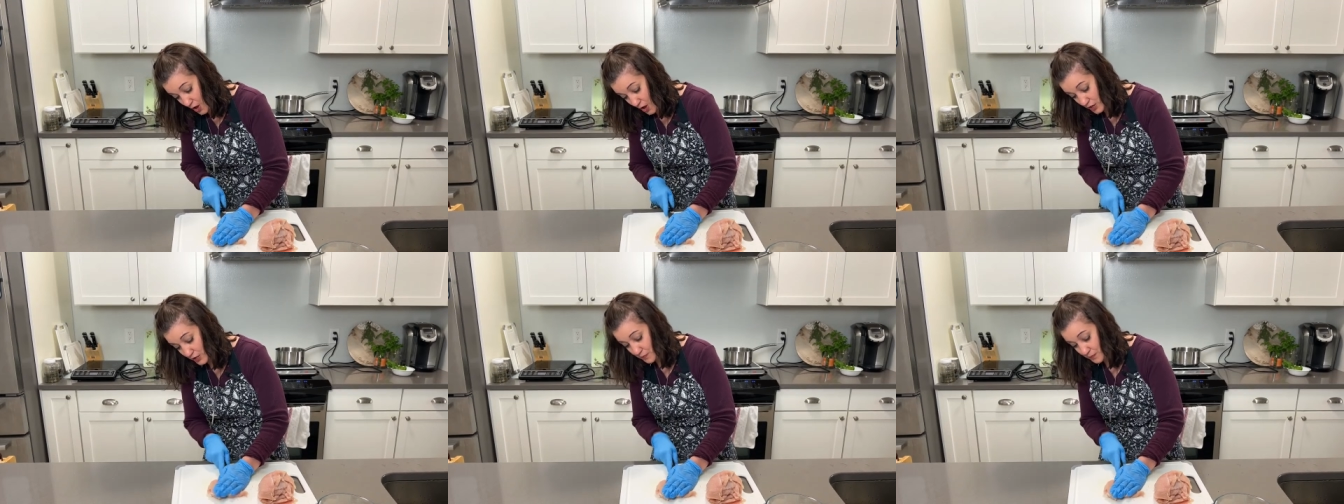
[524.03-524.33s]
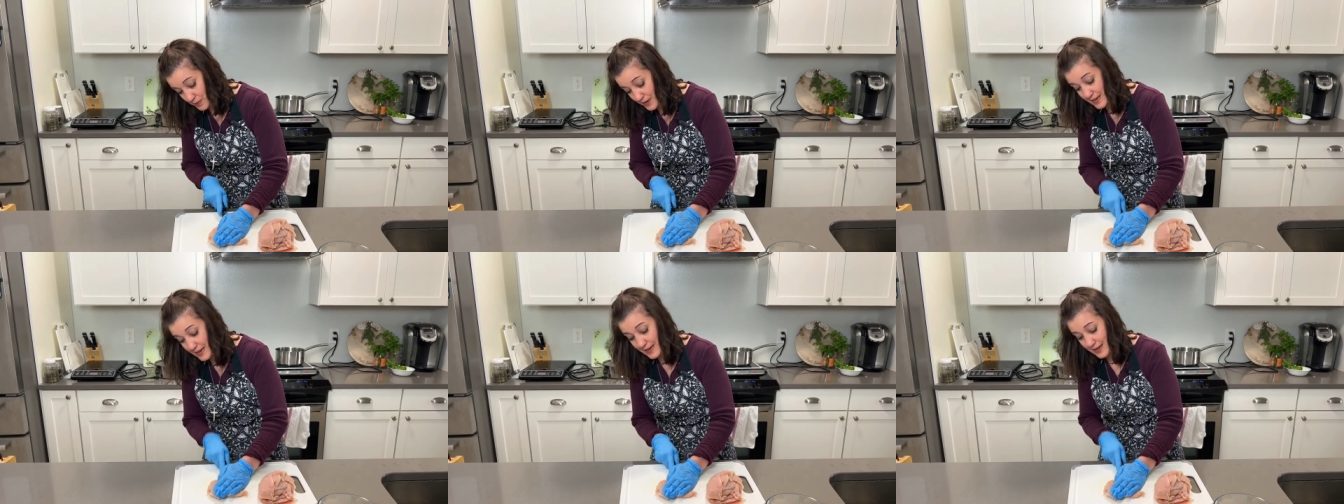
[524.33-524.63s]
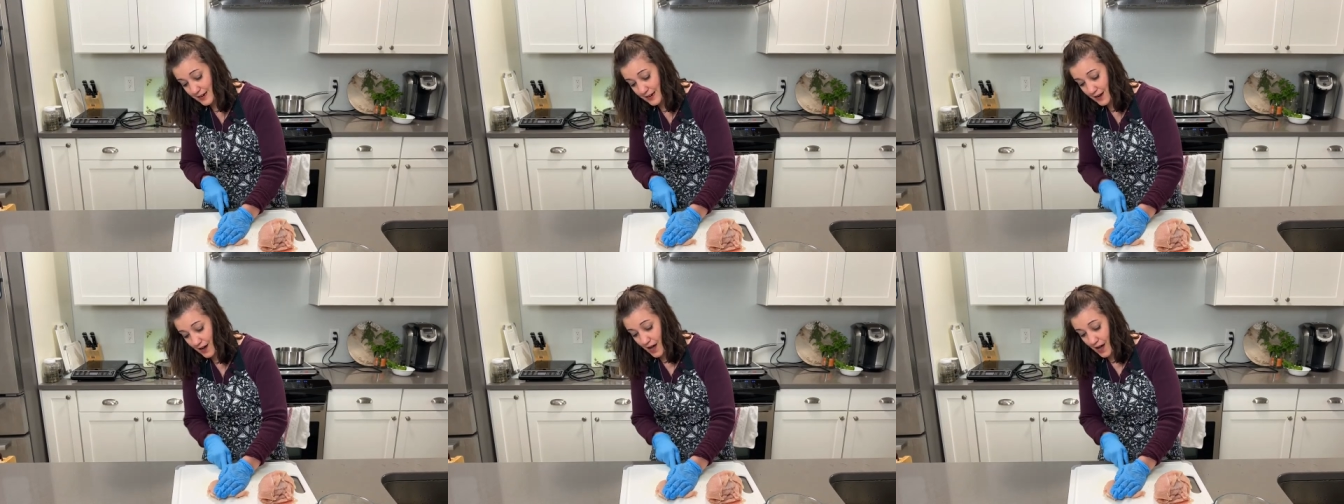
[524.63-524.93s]

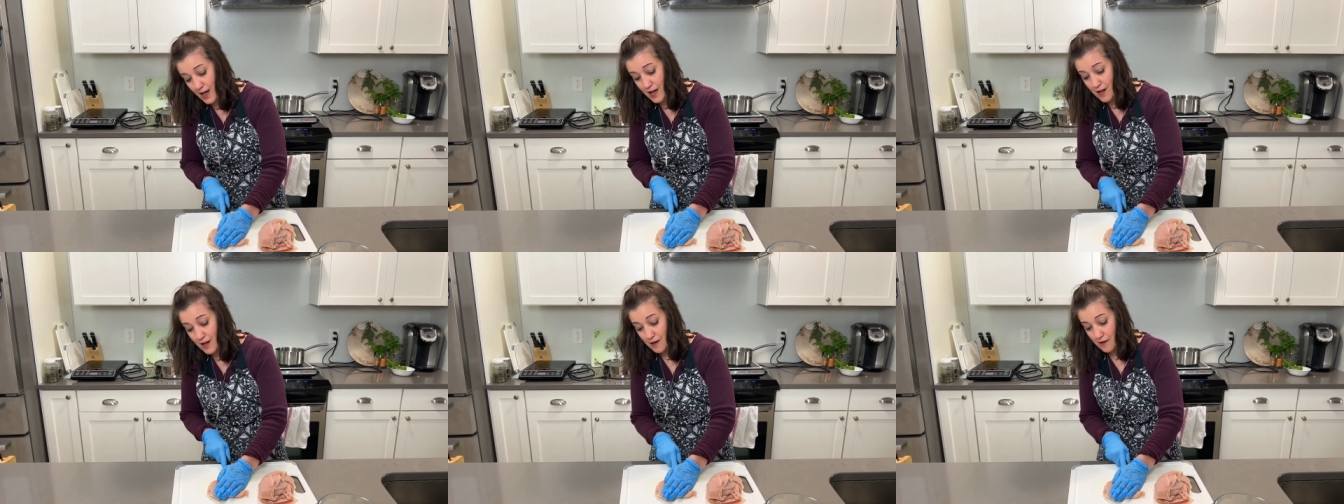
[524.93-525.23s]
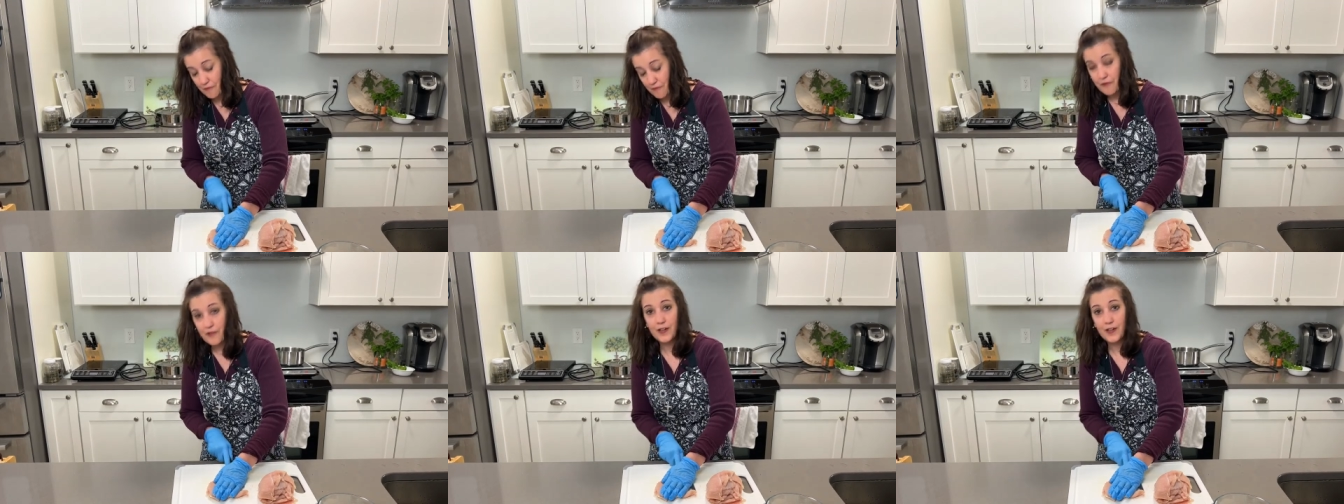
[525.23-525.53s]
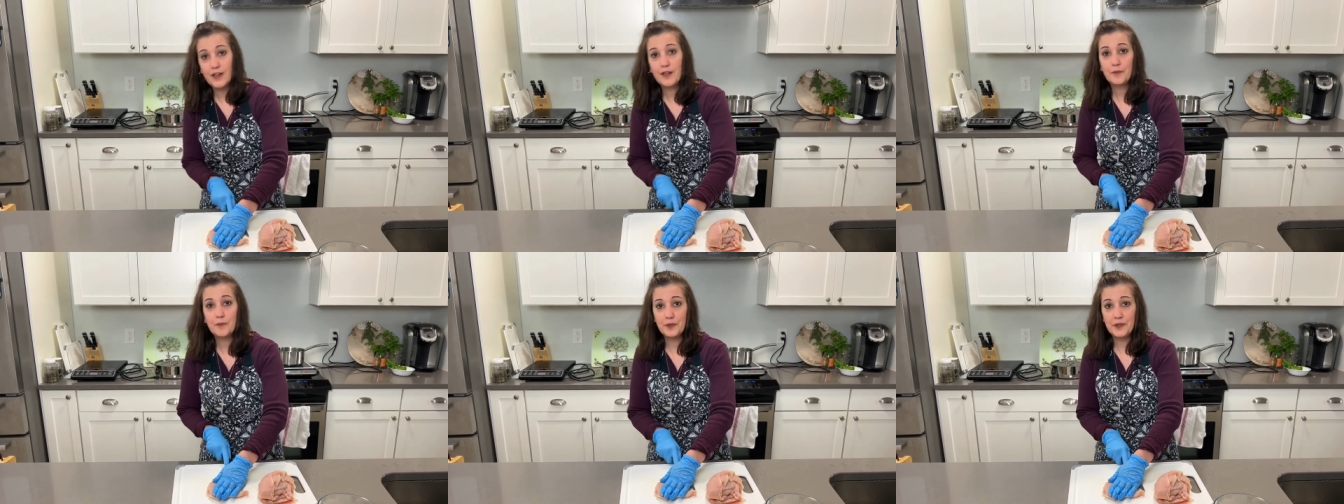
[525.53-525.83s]
Speaking of,
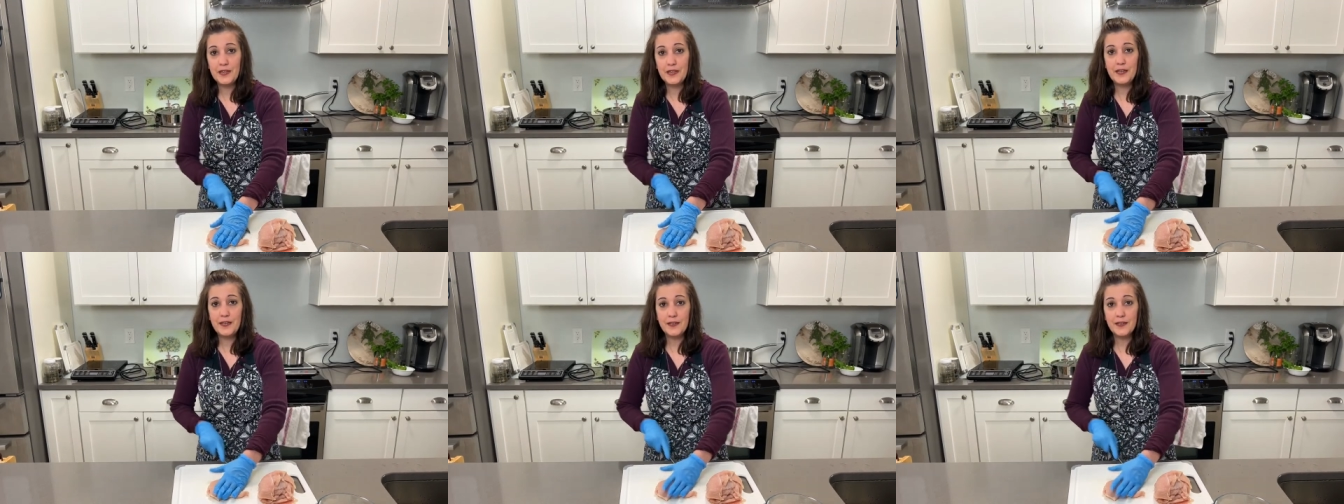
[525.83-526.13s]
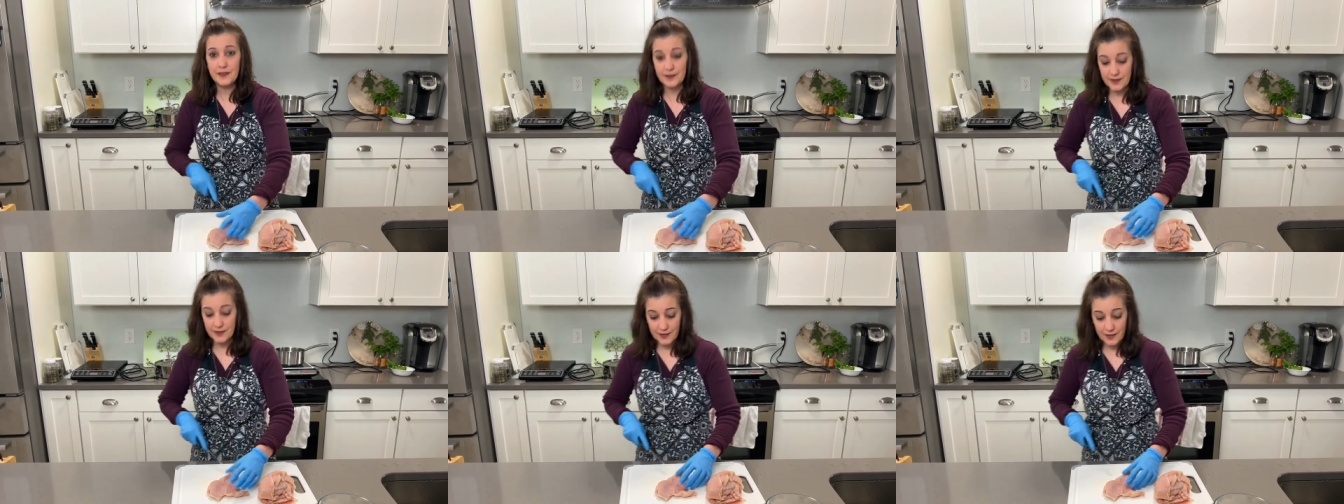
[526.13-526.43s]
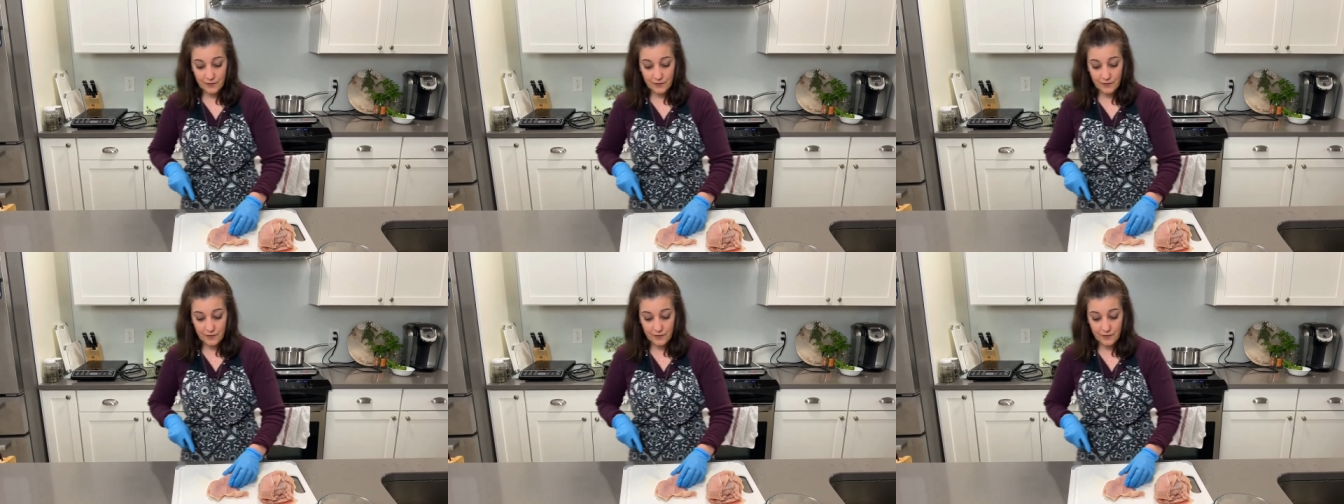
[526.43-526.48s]
please,